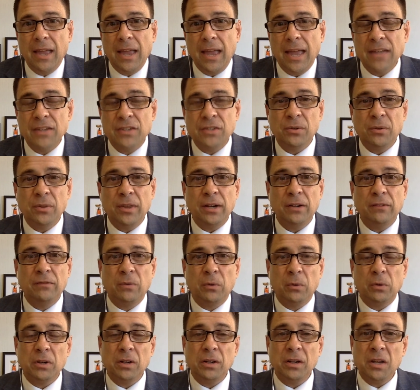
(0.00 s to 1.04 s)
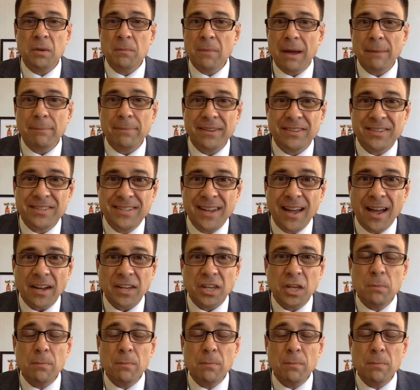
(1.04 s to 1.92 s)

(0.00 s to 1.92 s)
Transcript: And so, therefore, you might be stuck.